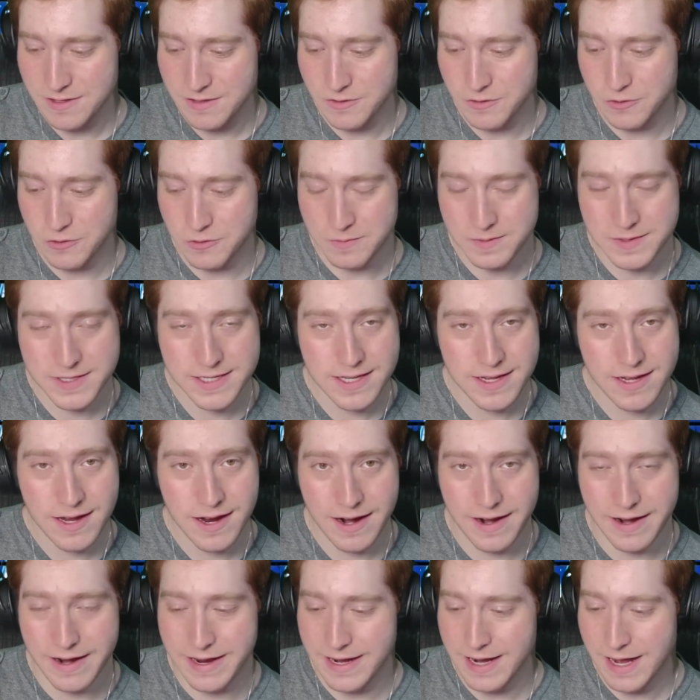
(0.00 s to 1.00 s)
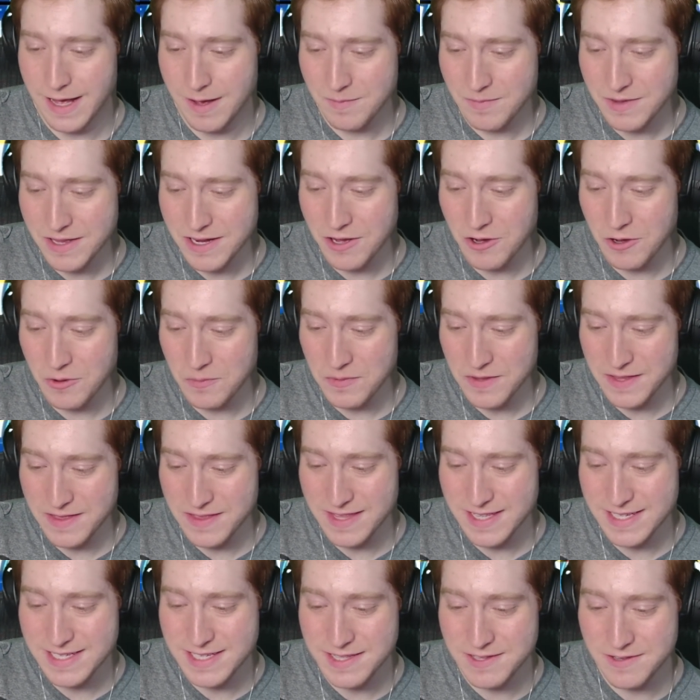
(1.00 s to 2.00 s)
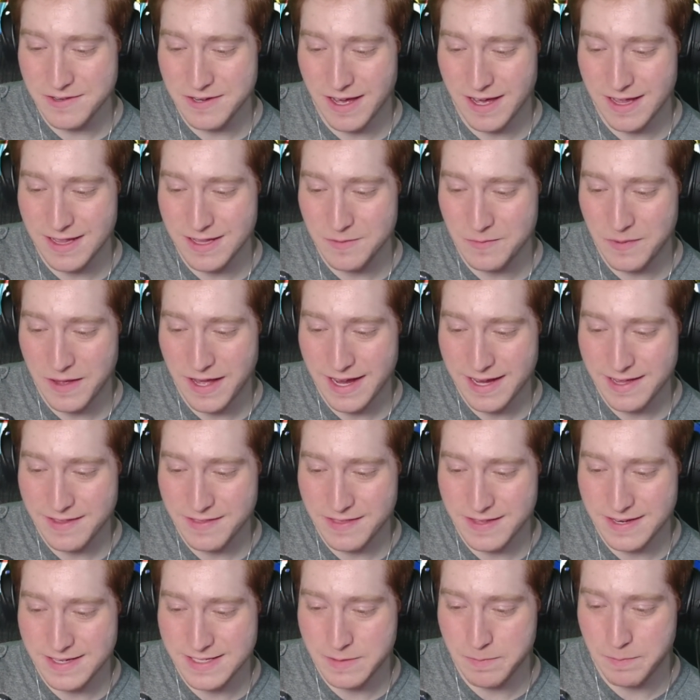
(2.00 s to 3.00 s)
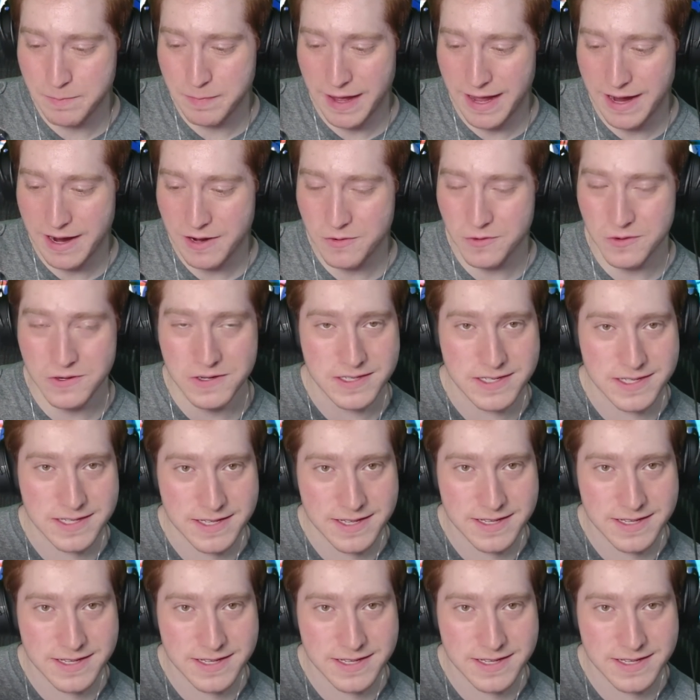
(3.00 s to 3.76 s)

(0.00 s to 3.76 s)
oops. Alright, I'm gonna open this Lunala pack that's backwards,